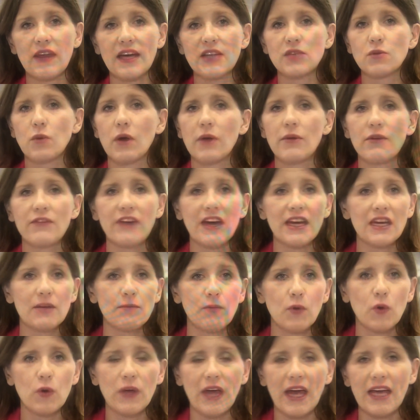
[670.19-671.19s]
That's why we've
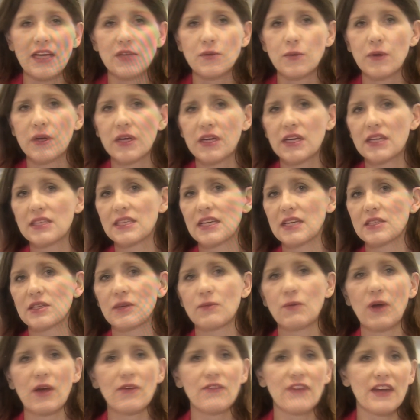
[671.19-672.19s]
added more caseworkers. That's
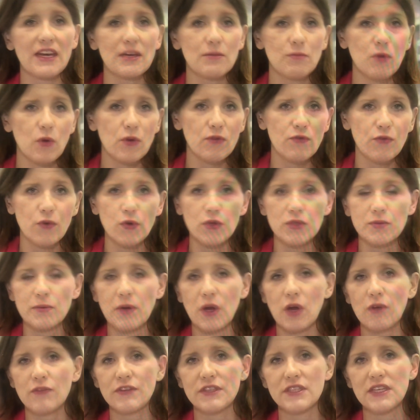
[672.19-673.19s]
why we've added more
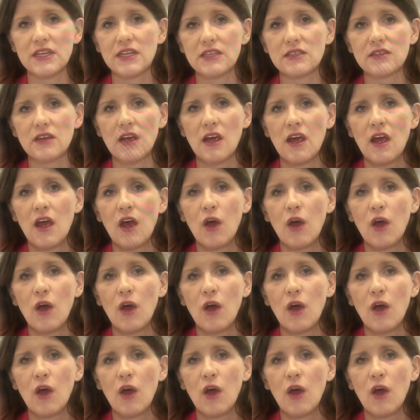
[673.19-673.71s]
enforcement officers.